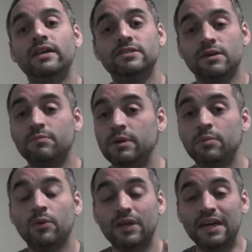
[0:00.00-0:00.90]
Some
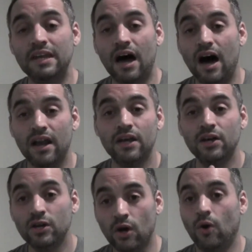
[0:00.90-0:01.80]
people cannot
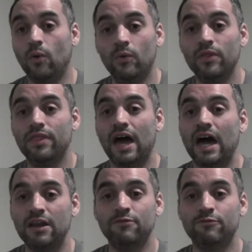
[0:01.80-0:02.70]
go
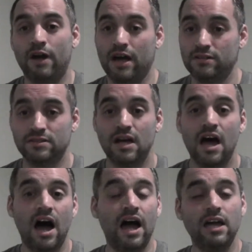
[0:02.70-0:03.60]
that fast.
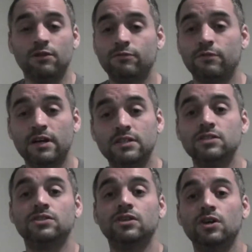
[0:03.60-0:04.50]
I have
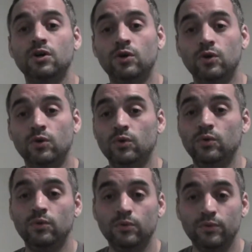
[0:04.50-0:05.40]
friends
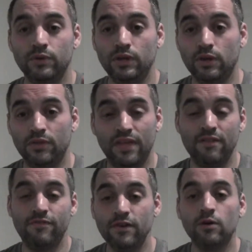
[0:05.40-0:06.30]
who,
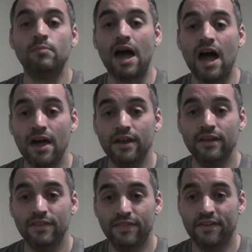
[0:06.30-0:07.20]
they feel bad
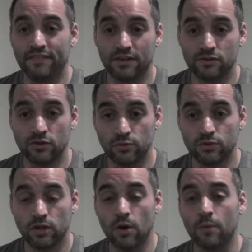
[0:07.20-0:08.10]
that they're so
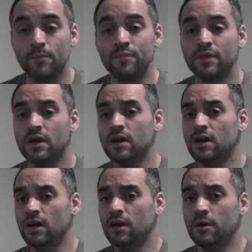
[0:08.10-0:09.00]
slow.
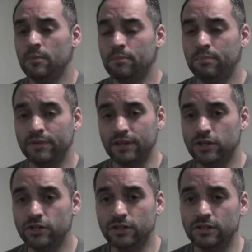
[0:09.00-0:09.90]
But they
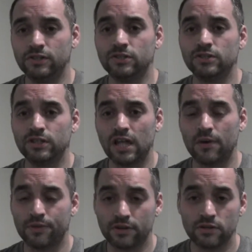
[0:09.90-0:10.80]
shouldn't. They're still
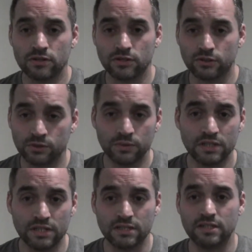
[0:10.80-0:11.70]
out there. They're still doing
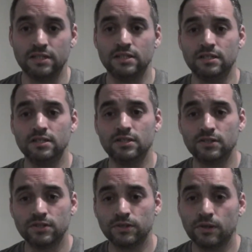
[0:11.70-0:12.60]
the distances. They're
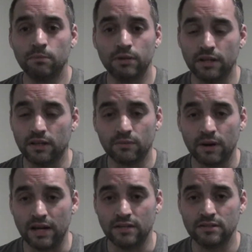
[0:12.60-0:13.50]
still completing the
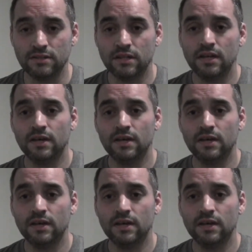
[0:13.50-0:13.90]
race.